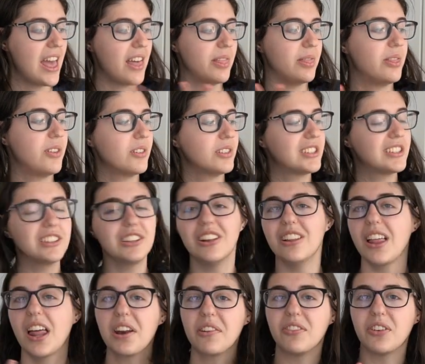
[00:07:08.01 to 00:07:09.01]
There's still a
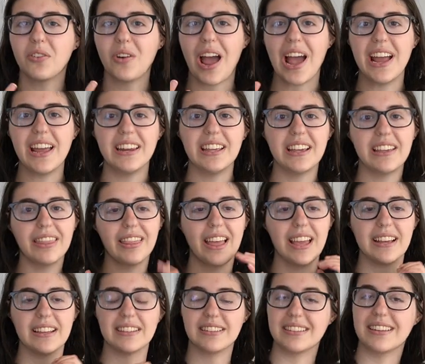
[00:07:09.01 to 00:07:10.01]
lot of variety in
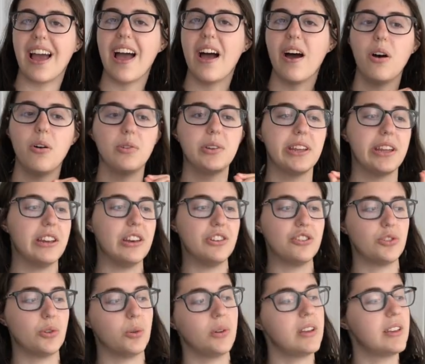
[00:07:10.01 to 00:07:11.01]
like sound and
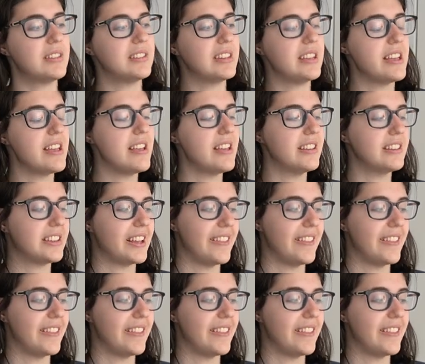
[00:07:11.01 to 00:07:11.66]
choices,